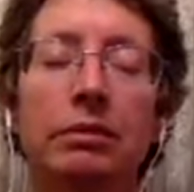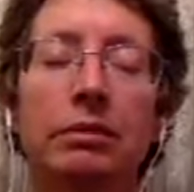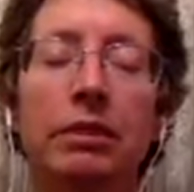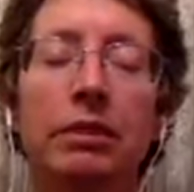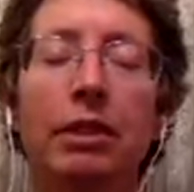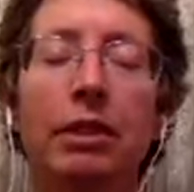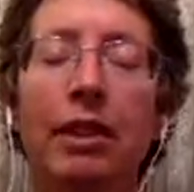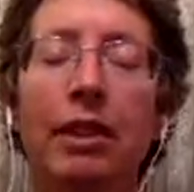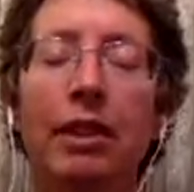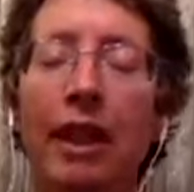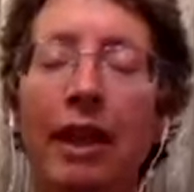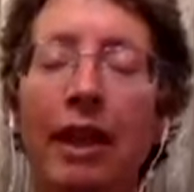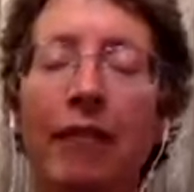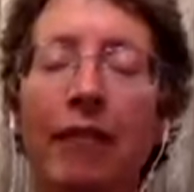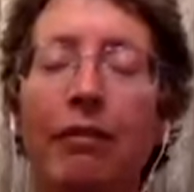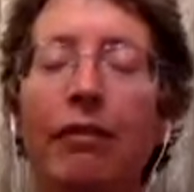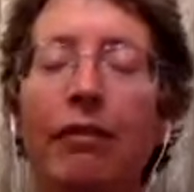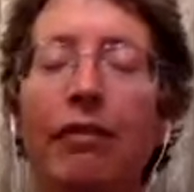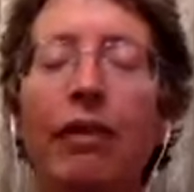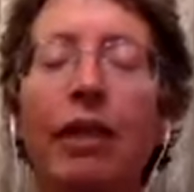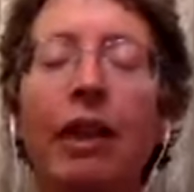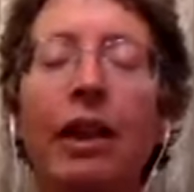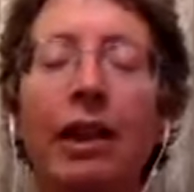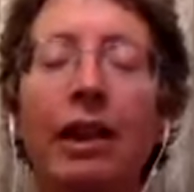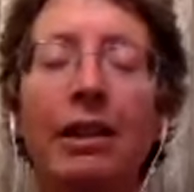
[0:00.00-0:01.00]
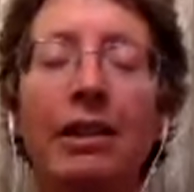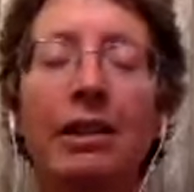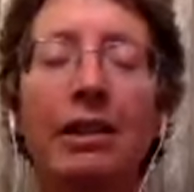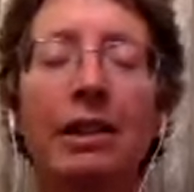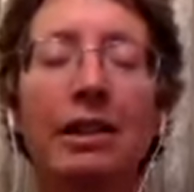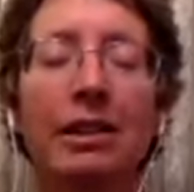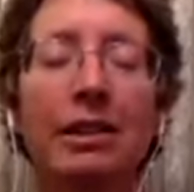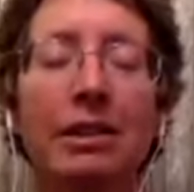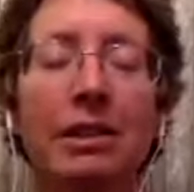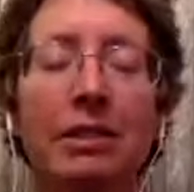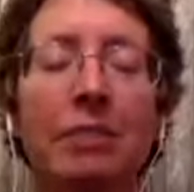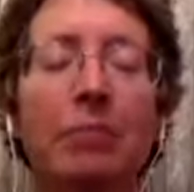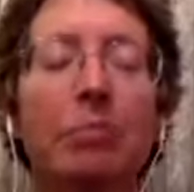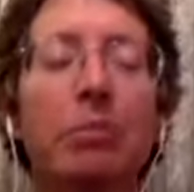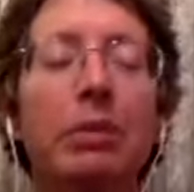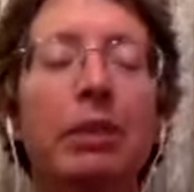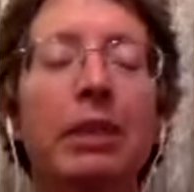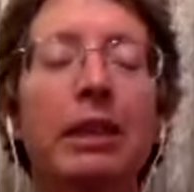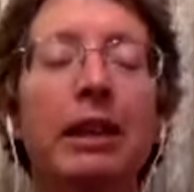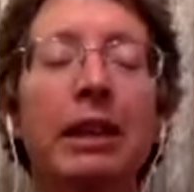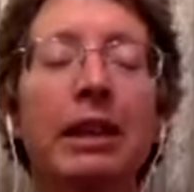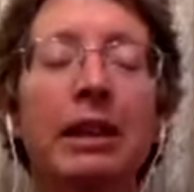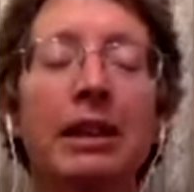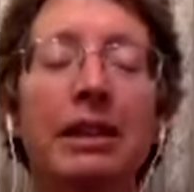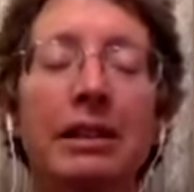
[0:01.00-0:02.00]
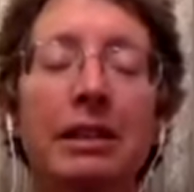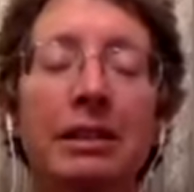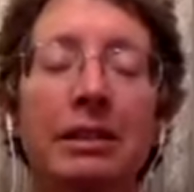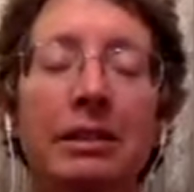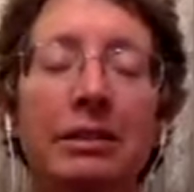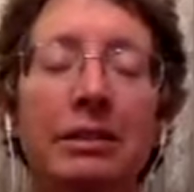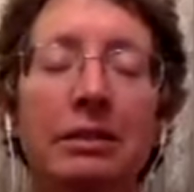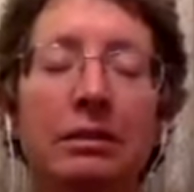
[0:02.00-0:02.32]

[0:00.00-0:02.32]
you can't find it to bring it.